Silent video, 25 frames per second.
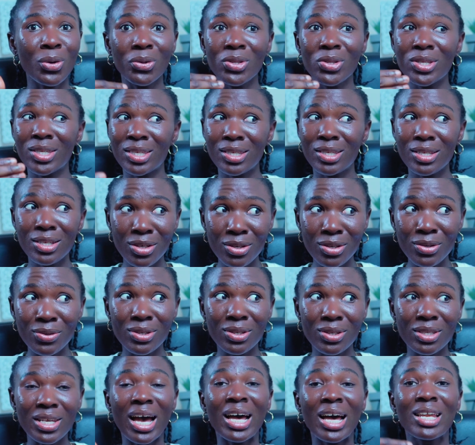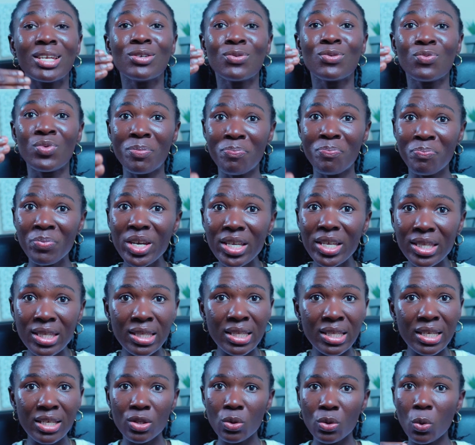continues and repeats
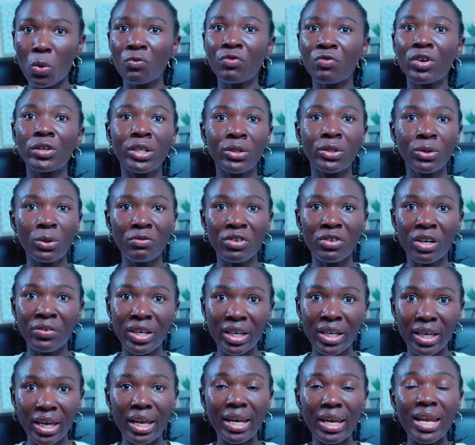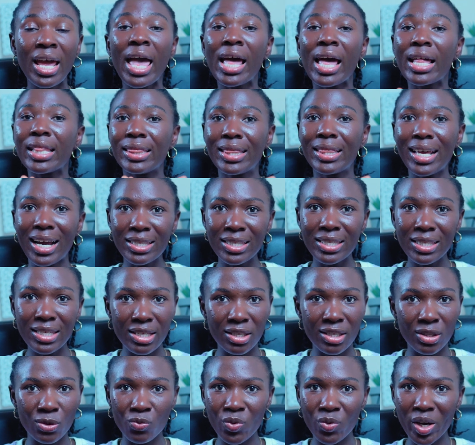this over and over again. That
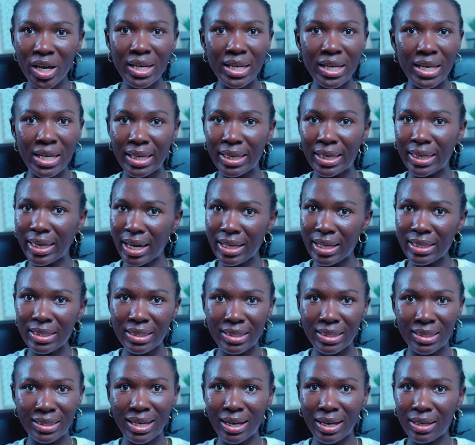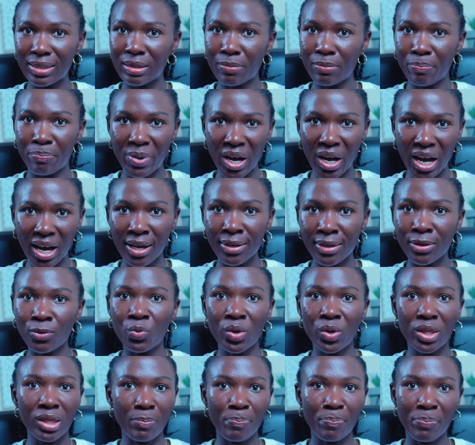is when it gets that bad
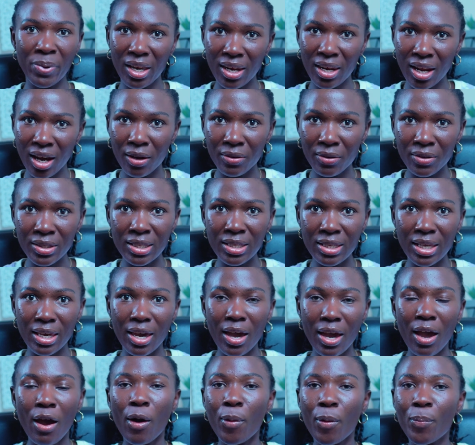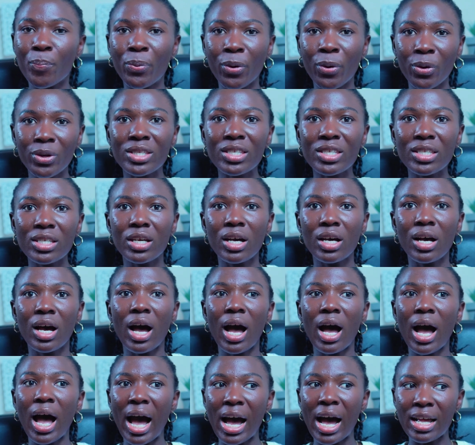with penalty. But
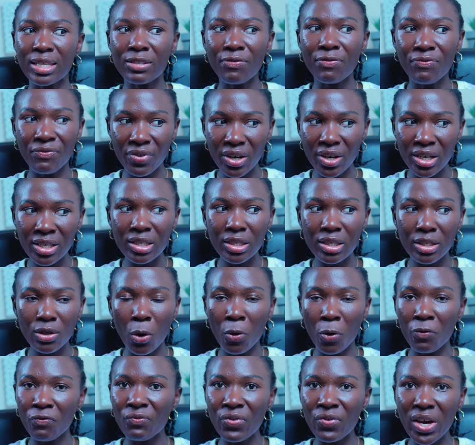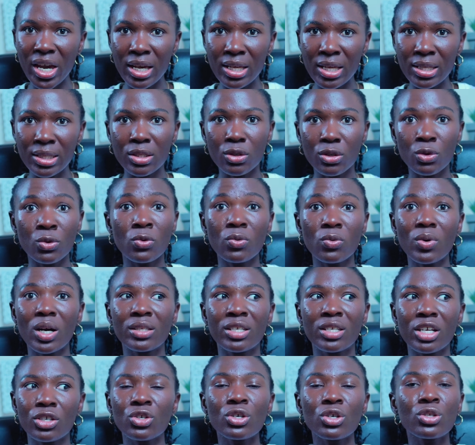at first offense,
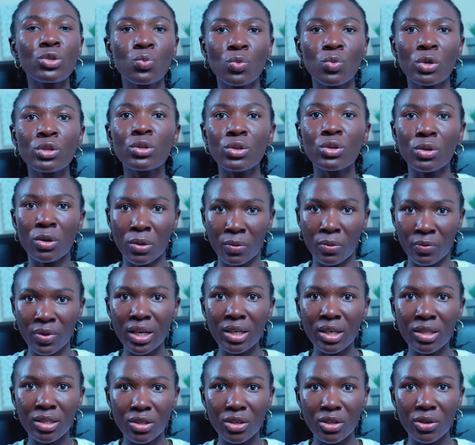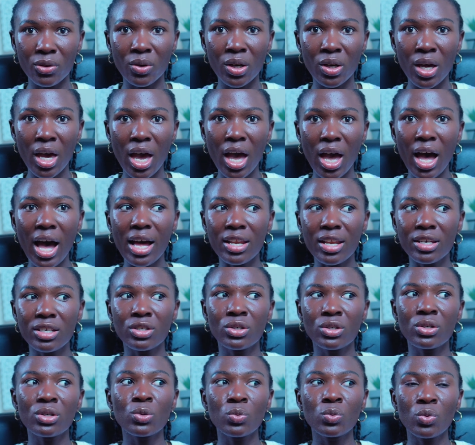they just want to correct you, and
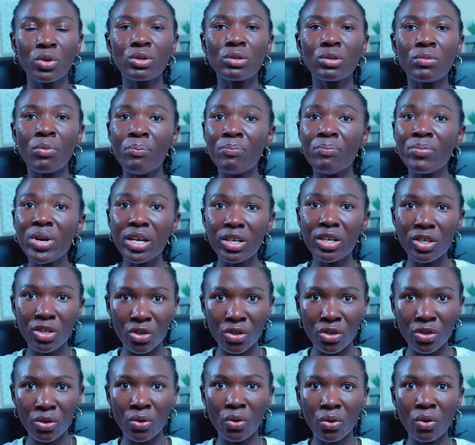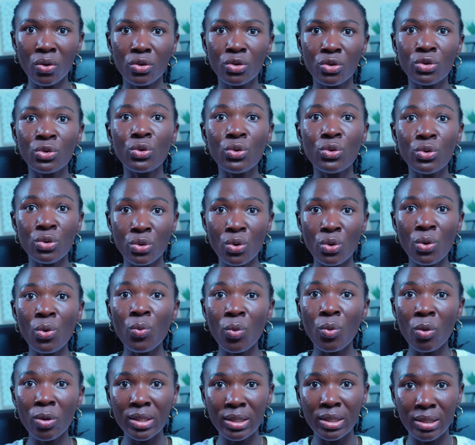they just want to make sure you know
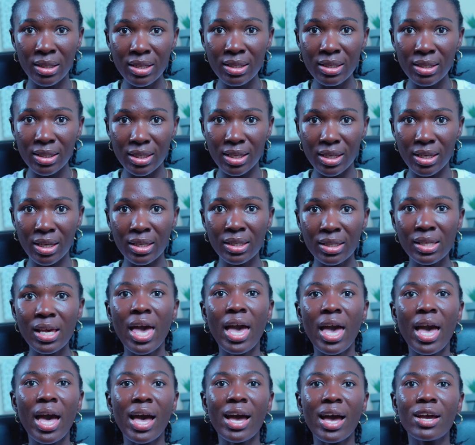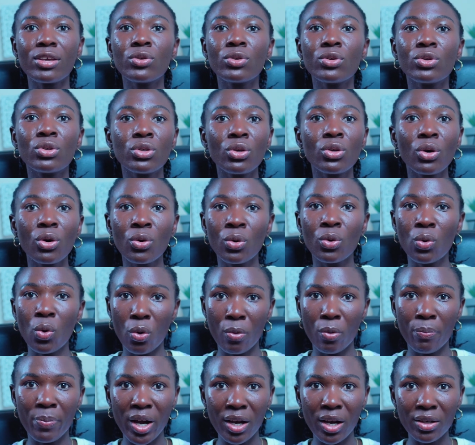what this is and you do not
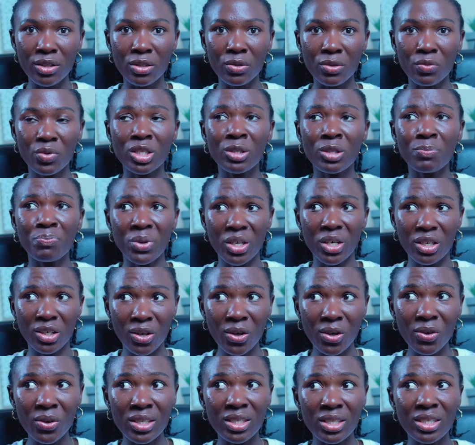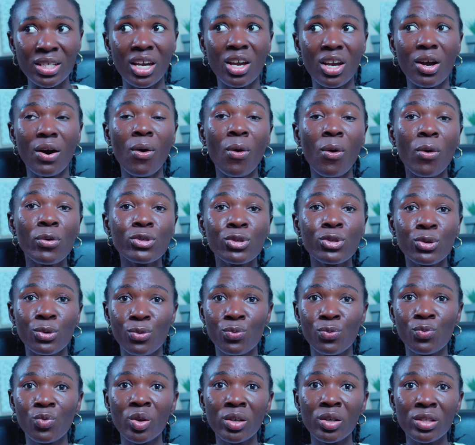go back to it, because they
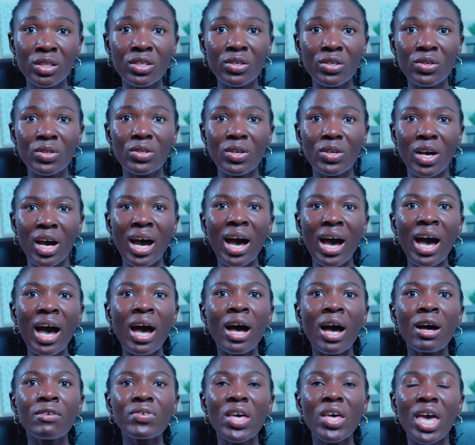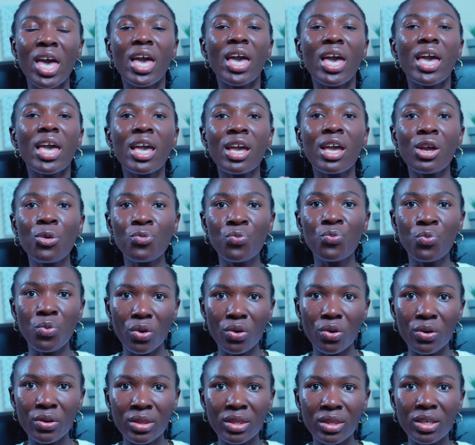also want you to have a
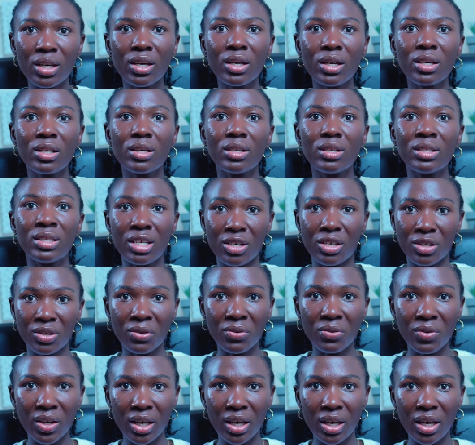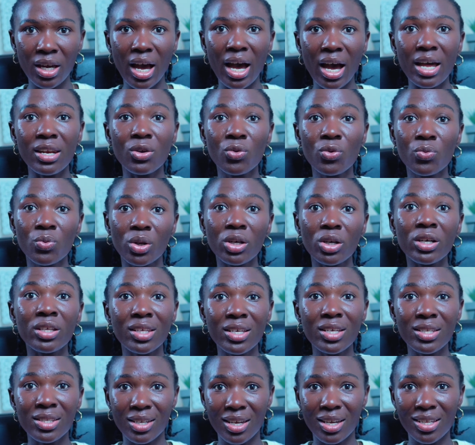worthy degree and a
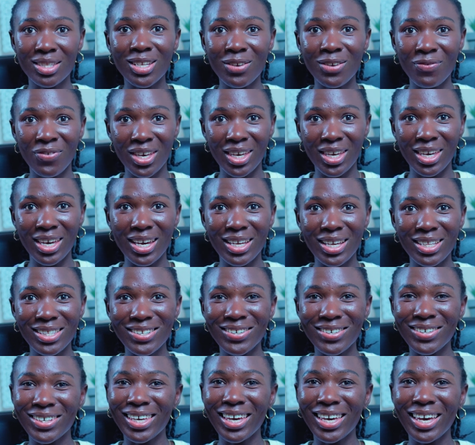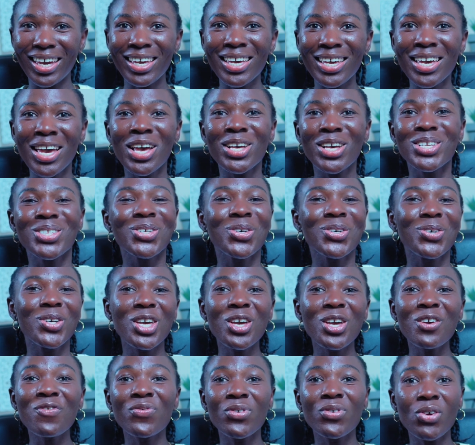worthy certificate. Okay, so
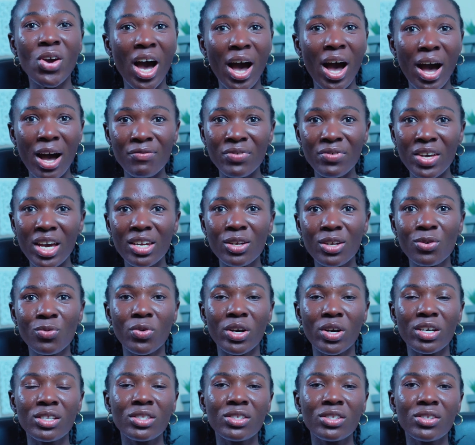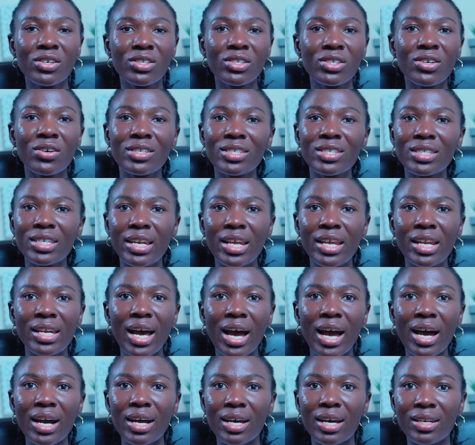if you have any questions
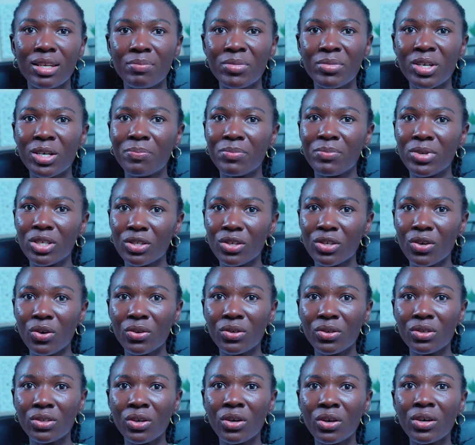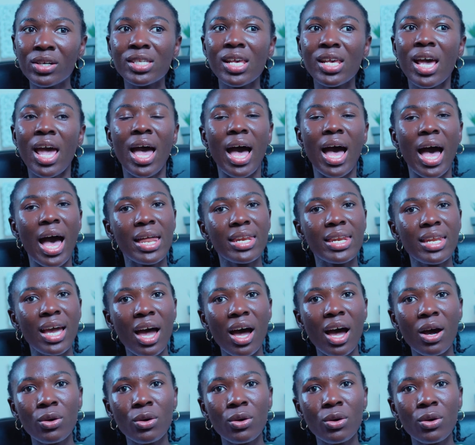concerning academic misconduct and